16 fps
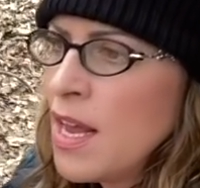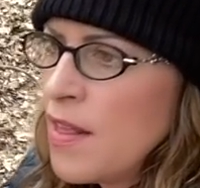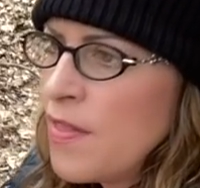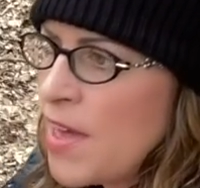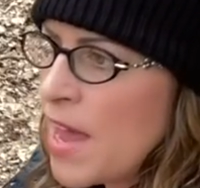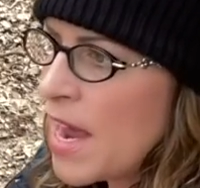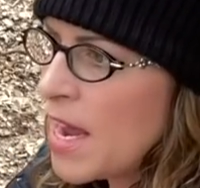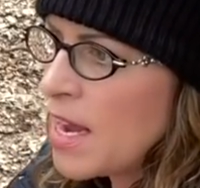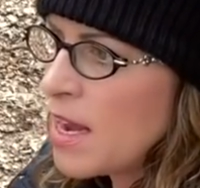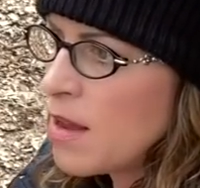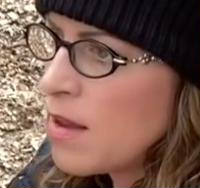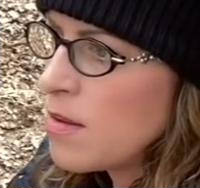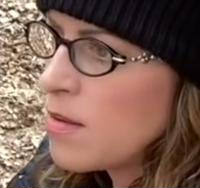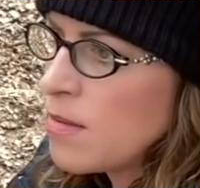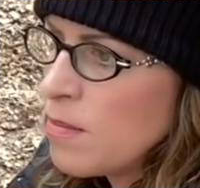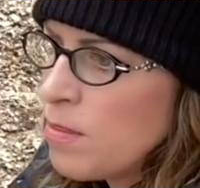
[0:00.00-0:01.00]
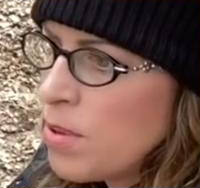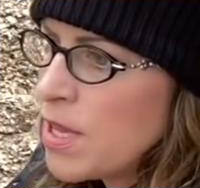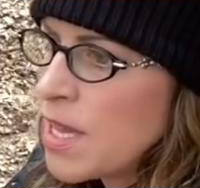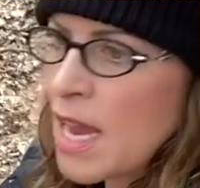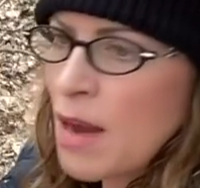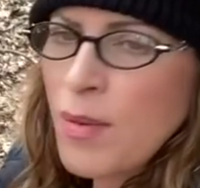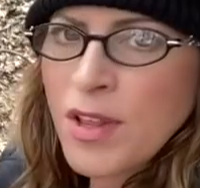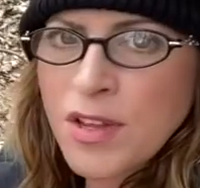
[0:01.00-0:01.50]
They
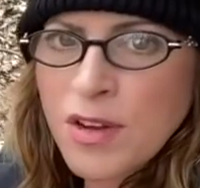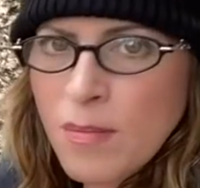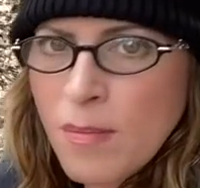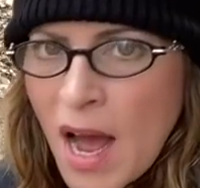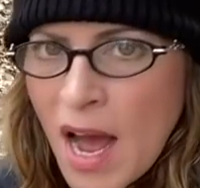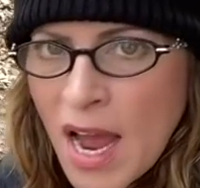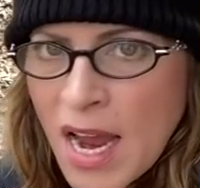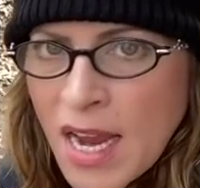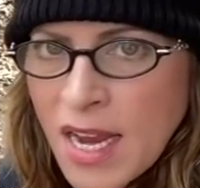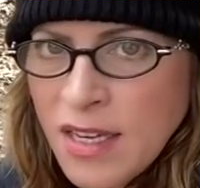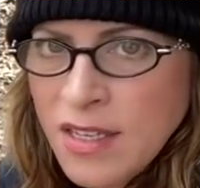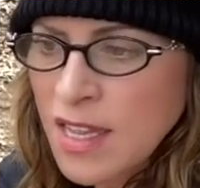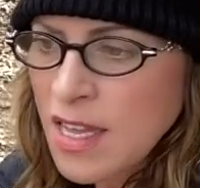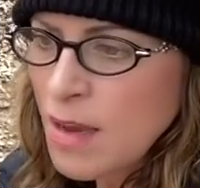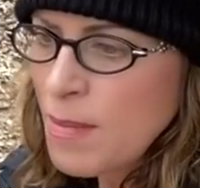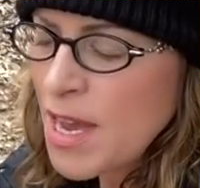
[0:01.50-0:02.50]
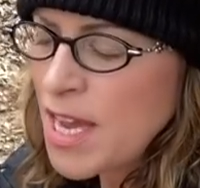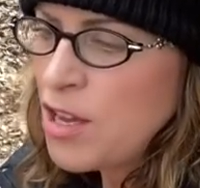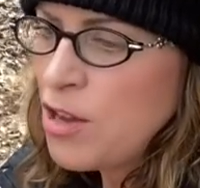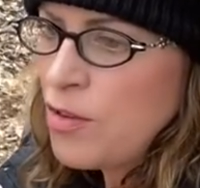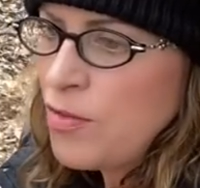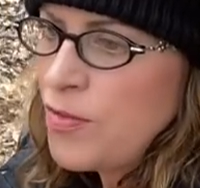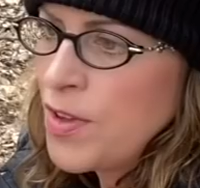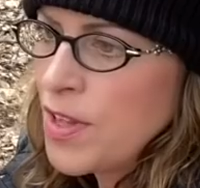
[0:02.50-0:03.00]
play with your mind. They make
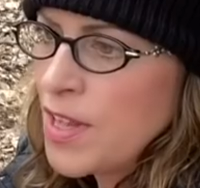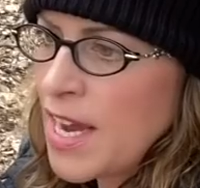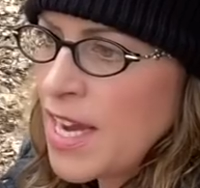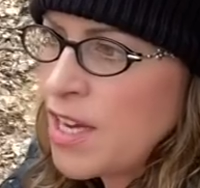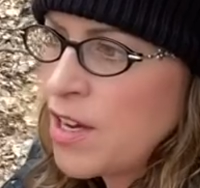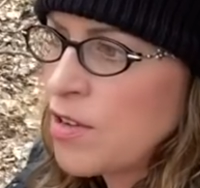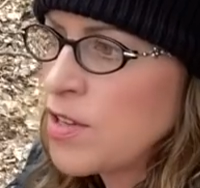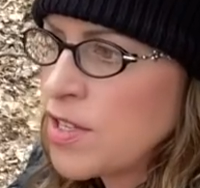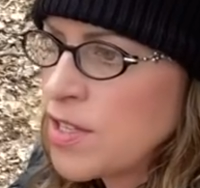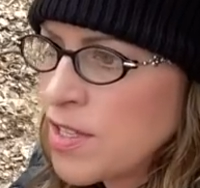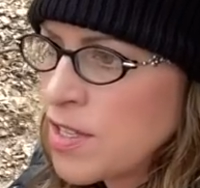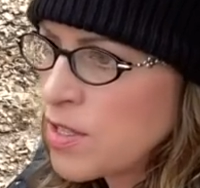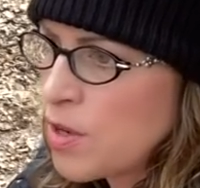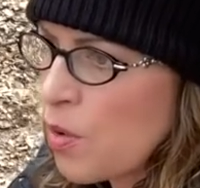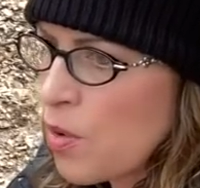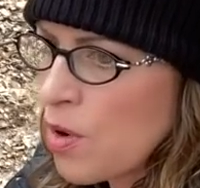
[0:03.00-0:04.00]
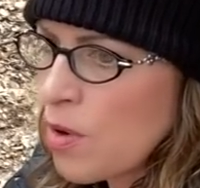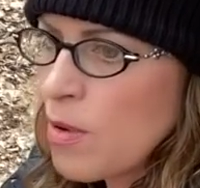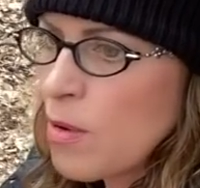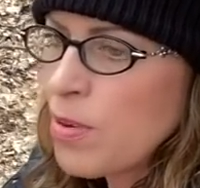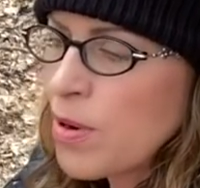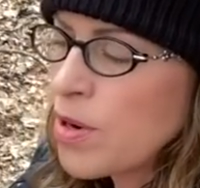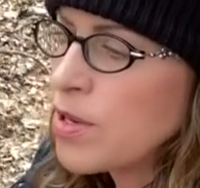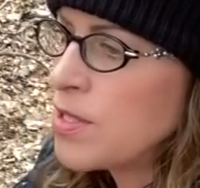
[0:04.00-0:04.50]
you feel like you're just this horrible
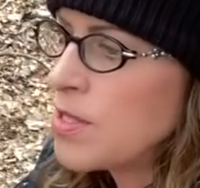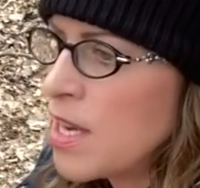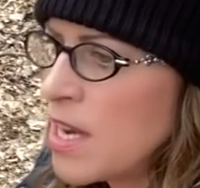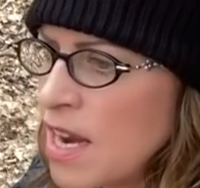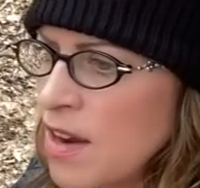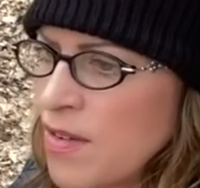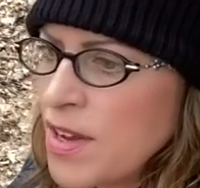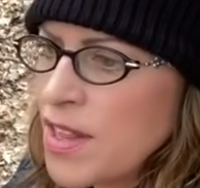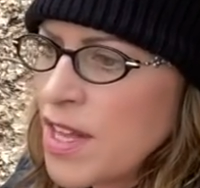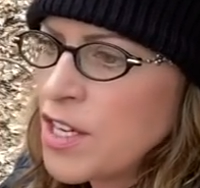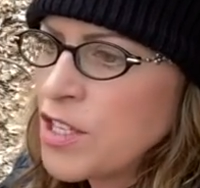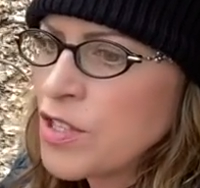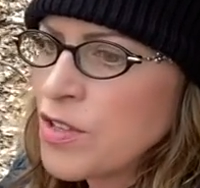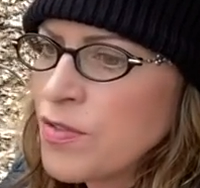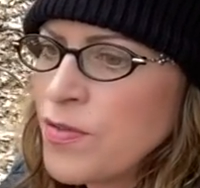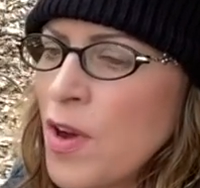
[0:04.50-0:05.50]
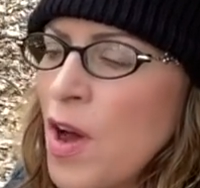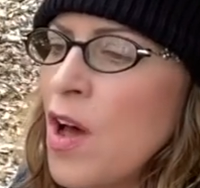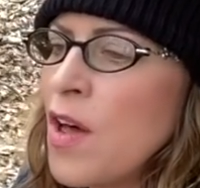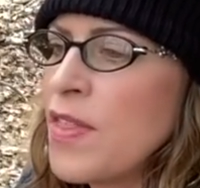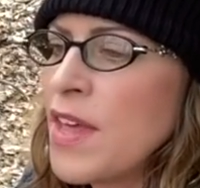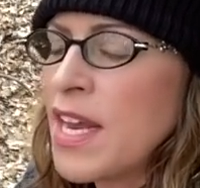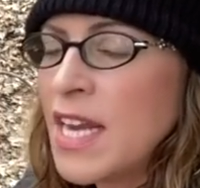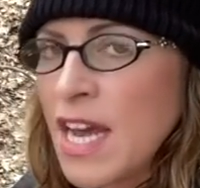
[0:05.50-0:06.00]
person. Everything's your
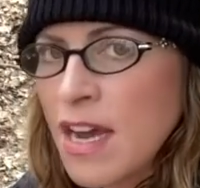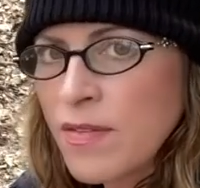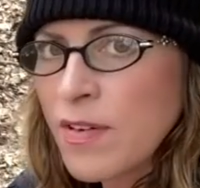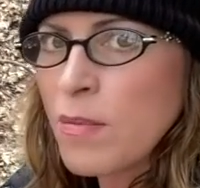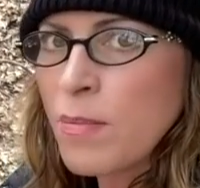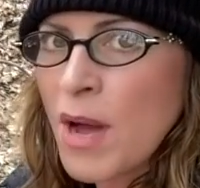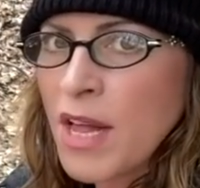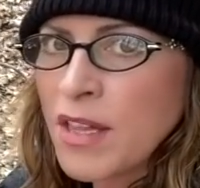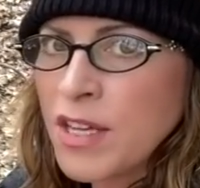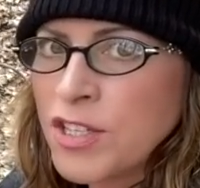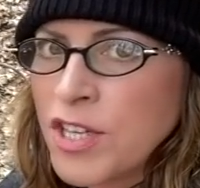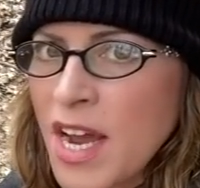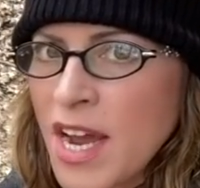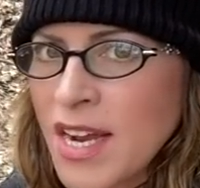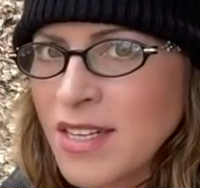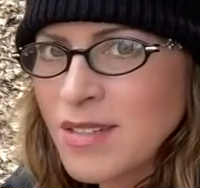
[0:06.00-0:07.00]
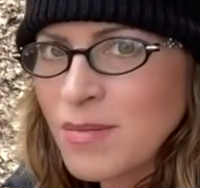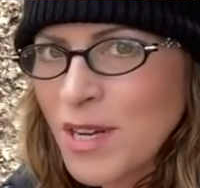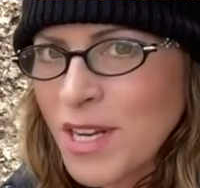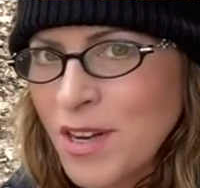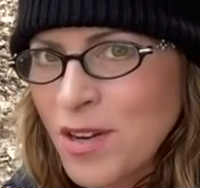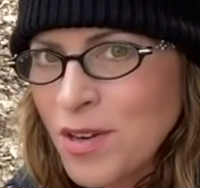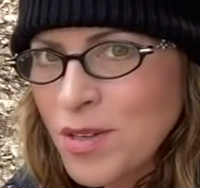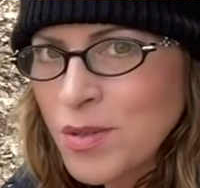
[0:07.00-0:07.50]
fault. They never apologize. But
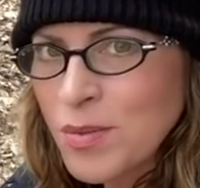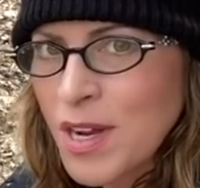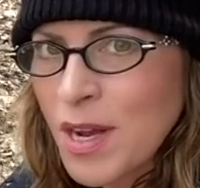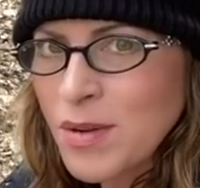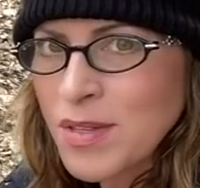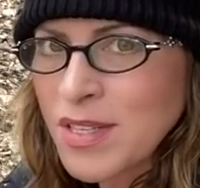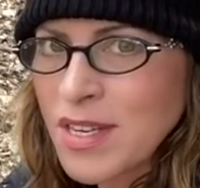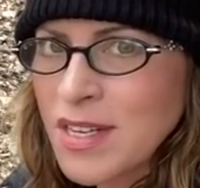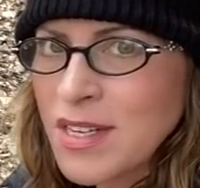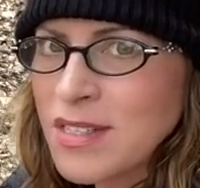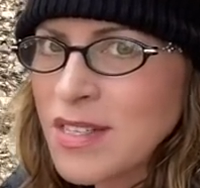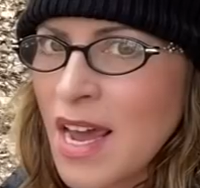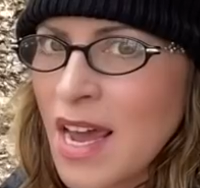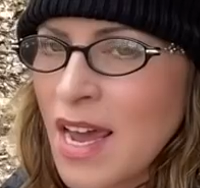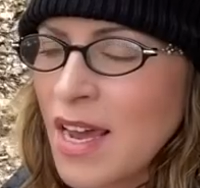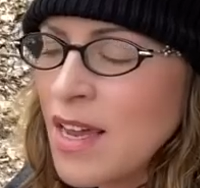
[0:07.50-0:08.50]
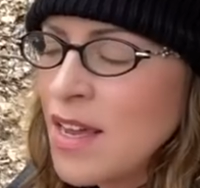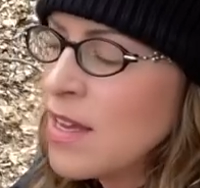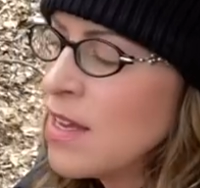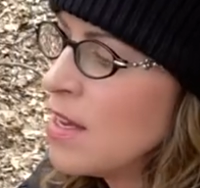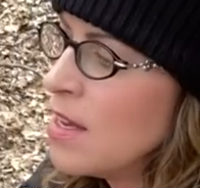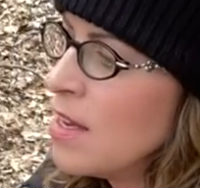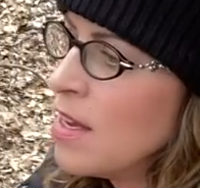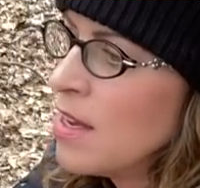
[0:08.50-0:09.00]
here's what I was going to say
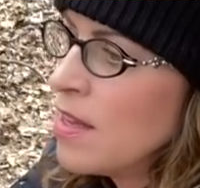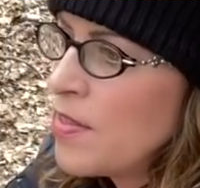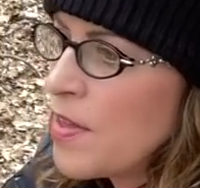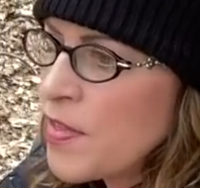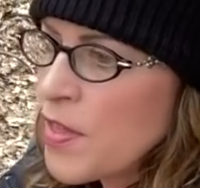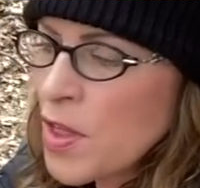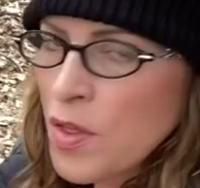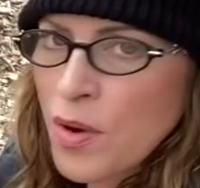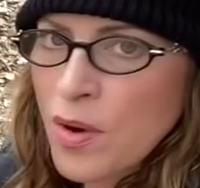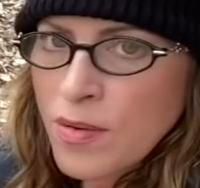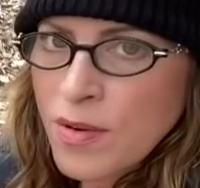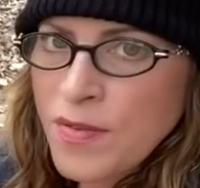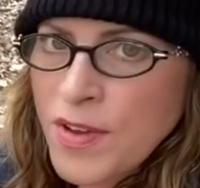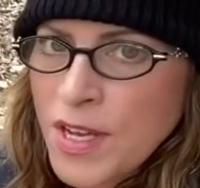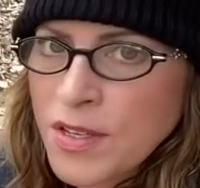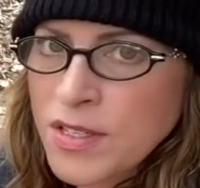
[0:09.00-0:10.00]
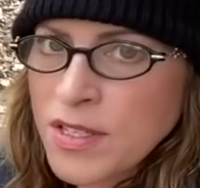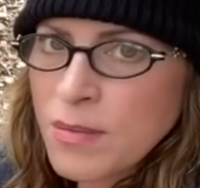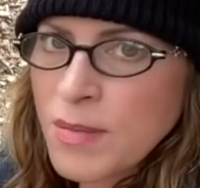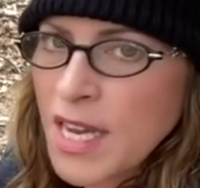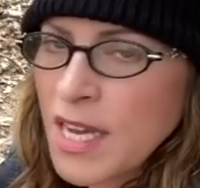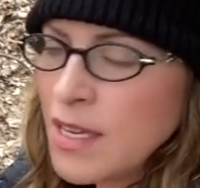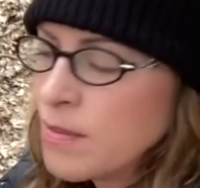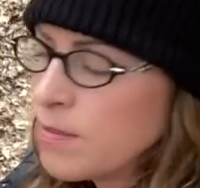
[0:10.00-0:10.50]
that the Lord revealed to me.